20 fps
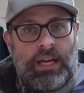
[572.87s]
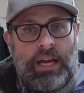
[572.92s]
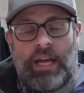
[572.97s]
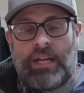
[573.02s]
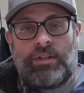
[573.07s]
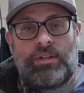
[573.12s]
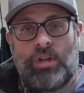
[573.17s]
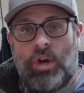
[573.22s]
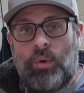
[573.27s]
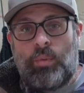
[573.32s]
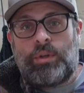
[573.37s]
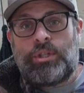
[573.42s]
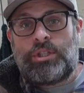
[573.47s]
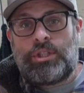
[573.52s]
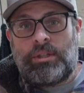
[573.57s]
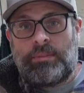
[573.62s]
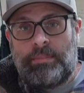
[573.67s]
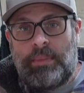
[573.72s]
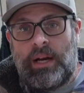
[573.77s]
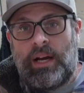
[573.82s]
no one
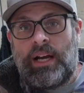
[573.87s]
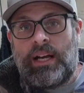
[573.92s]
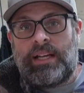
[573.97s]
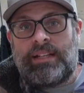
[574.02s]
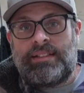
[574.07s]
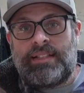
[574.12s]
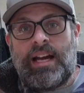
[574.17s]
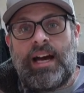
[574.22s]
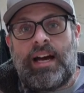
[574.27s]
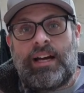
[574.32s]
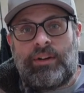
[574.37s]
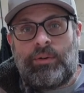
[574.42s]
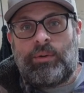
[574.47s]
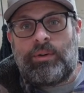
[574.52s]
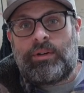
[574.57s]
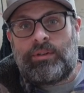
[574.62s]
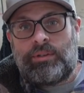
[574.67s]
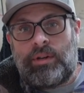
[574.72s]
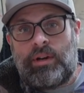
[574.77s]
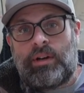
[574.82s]
should buy a
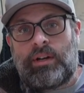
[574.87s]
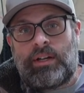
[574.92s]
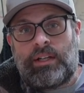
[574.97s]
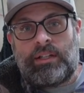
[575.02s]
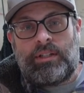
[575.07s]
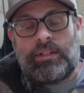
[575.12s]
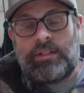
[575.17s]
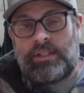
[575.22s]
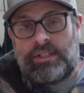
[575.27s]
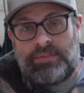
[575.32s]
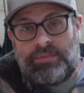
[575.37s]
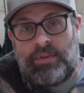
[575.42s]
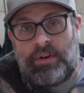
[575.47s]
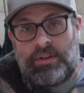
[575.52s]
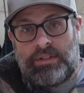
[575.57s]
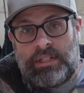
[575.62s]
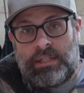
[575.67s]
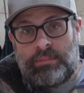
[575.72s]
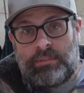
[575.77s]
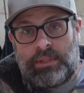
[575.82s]
non-auto darkening hood as far
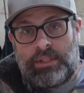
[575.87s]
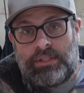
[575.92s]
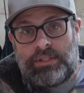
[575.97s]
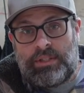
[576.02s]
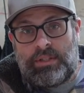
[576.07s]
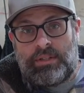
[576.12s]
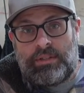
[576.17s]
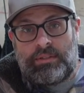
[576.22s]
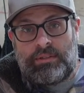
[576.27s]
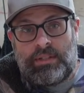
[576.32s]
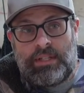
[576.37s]
as I'm concerned.